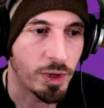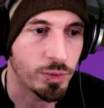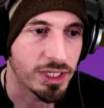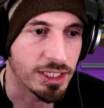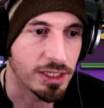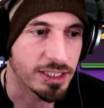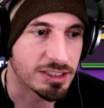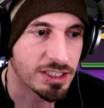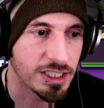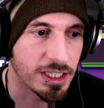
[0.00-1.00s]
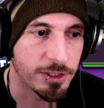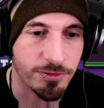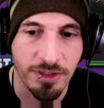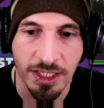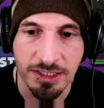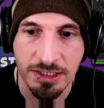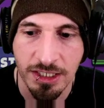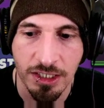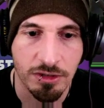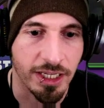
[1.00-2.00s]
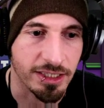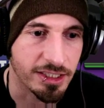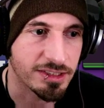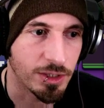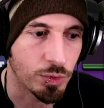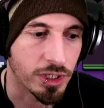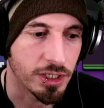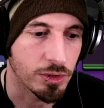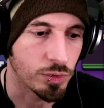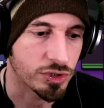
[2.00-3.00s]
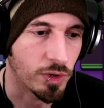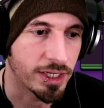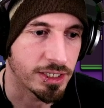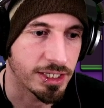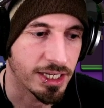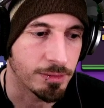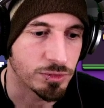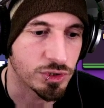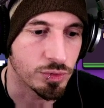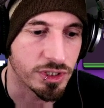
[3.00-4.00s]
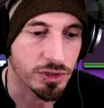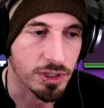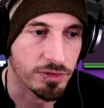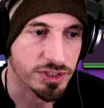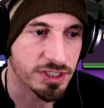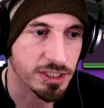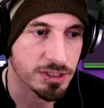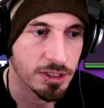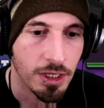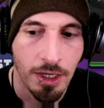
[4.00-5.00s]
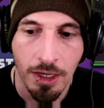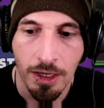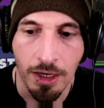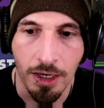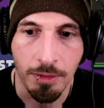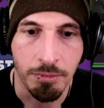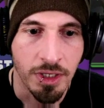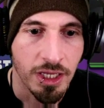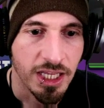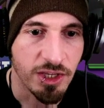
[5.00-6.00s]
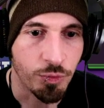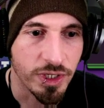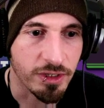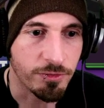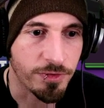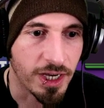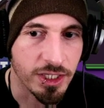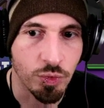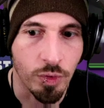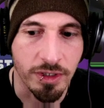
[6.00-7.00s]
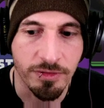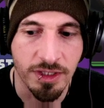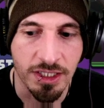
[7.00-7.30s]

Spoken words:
we need. Like see if this here, like let's say we're trying to get him to gear level 6. If we can find one of